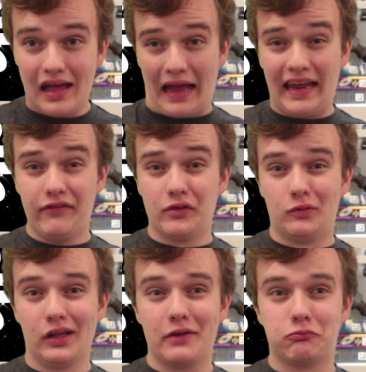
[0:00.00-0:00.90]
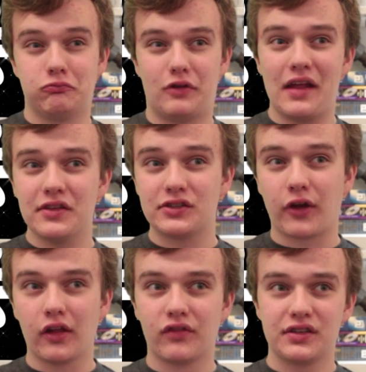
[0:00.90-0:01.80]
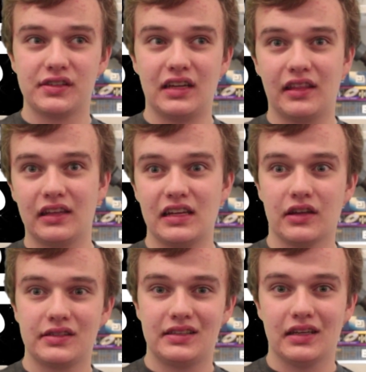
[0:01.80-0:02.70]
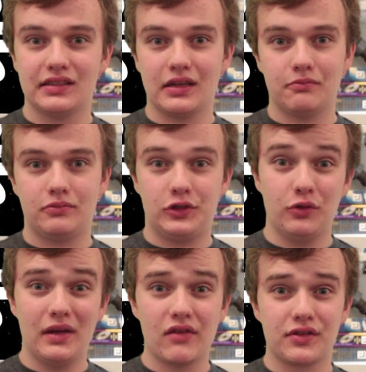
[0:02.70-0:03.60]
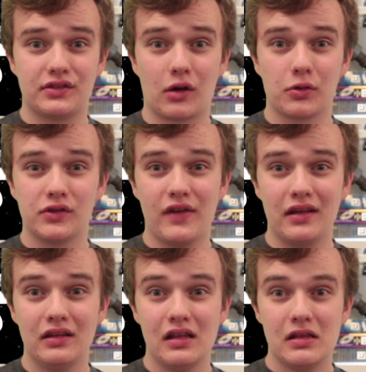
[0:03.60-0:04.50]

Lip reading: I can't even really rate this trailer versus anything else, because I'm too big of a Star Wars fan,